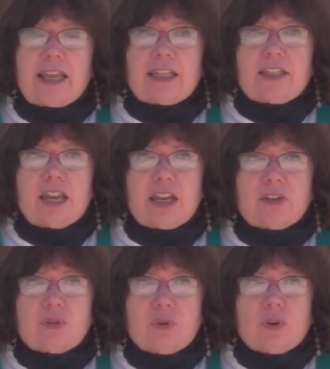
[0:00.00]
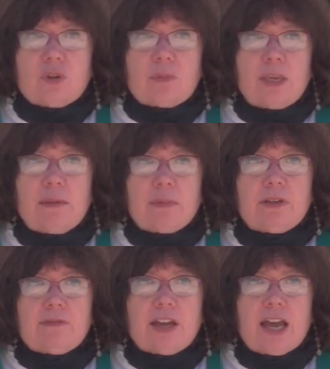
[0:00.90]
It's not true. The people
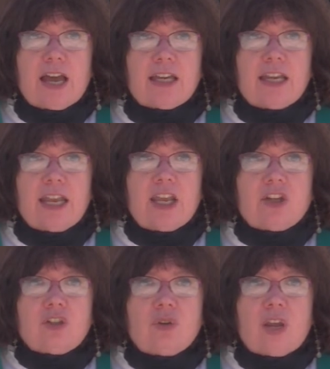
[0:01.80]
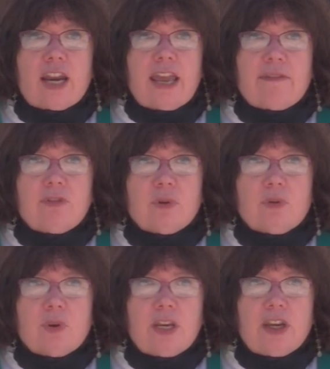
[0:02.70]
of God do not have to
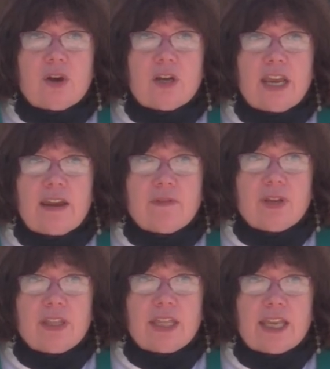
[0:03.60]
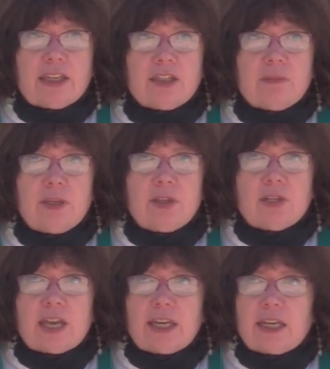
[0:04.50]
agree on everything to be
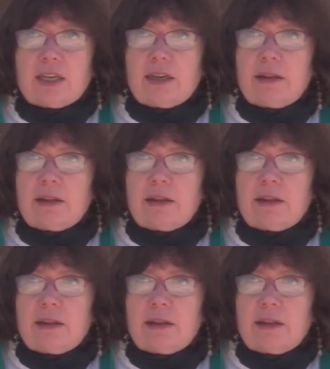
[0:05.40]
united.